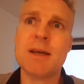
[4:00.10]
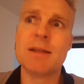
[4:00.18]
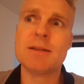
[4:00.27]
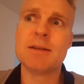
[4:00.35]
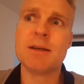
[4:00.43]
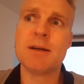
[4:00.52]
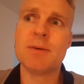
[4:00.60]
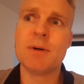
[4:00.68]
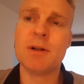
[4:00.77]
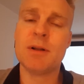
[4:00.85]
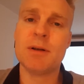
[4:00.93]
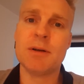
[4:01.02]
that uh,
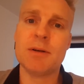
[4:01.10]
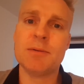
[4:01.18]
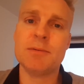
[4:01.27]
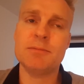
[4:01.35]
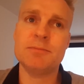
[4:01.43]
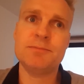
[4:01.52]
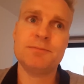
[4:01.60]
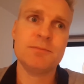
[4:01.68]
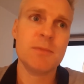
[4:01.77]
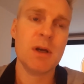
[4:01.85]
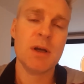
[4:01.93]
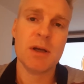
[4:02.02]
well, uh,
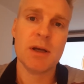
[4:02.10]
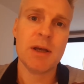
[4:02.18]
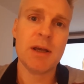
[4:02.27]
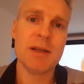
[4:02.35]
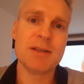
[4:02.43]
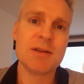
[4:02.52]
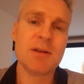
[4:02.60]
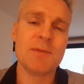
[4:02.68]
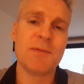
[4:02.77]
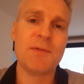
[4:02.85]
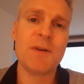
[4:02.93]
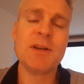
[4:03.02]
it's
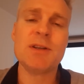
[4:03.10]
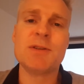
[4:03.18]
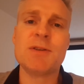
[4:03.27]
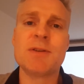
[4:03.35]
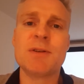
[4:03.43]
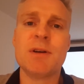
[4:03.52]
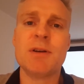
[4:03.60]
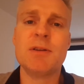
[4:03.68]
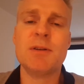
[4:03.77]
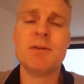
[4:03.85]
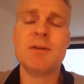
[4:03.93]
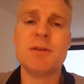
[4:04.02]
not finished uh,
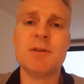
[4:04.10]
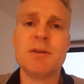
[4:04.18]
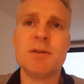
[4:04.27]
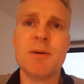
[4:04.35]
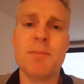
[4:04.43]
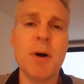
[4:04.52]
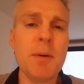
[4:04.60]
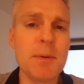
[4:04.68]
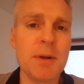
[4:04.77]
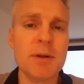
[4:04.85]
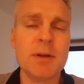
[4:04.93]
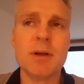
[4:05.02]
the, the, the the
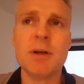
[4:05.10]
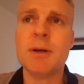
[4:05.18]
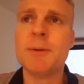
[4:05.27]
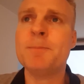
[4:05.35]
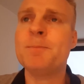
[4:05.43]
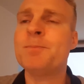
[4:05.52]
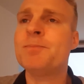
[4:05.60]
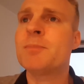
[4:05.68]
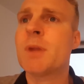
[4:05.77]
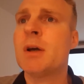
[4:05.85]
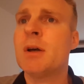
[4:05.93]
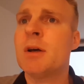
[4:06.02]
bubble. Um,
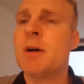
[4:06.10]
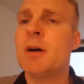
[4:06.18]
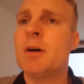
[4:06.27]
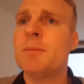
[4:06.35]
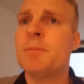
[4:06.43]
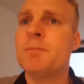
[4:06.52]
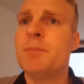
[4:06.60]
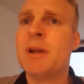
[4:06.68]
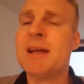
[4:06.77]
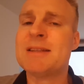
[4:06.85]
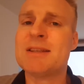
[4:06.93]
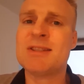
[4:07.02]
uh, but
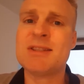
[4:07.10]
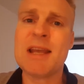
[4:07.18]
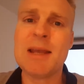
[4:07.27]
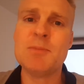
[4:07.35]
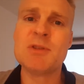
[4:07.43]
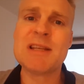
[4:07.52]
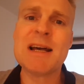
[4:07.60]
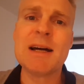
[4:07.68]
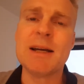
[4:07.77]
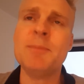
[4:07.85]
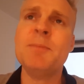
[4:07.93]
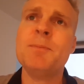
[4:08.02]
at the same
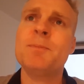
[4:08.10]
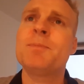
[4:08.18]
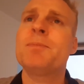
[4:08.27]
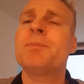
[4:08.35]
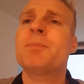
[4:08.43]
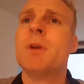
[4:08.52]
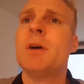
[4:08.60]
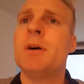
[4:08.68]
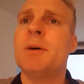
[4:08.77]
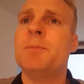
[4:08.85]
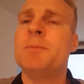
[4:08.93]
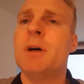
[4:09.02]
time,
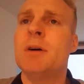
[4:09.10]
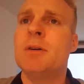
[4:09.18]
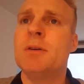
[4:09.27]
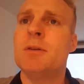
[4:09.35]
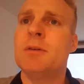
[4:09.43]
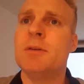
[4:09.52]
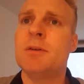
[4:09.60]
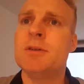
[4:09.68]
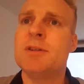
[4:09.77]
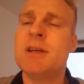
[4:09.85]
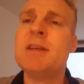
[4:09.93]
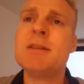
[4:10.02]
um,
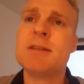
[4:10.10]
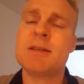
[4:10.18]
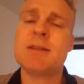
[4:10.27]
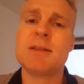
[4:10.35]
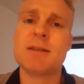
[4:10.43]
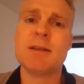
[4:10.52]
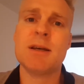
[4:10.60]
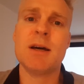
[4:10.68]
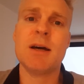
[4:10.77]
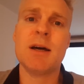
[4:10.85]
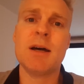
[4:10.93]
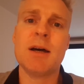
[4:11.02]
this
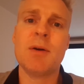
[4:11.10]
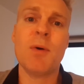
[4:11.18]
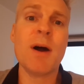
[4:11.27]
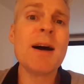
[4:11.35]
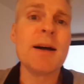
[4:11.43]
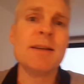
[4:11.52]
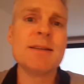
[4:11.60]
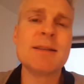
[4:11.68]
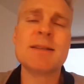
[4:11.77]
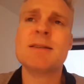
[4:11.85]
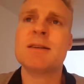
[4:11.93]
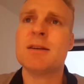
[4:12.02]

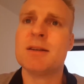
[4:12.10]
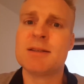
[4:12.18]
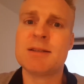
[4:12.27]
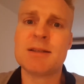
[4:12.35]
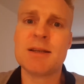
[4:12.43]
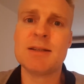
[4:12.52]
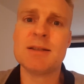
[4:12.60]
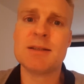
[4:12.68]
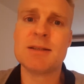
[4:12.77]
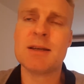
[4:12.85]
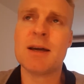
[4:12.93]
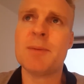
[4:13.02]
rise
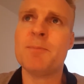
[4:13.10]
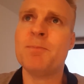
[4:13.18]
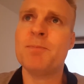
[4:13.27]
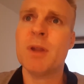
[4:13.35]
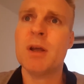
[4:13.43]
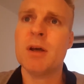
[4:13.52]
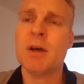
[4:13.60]
since um,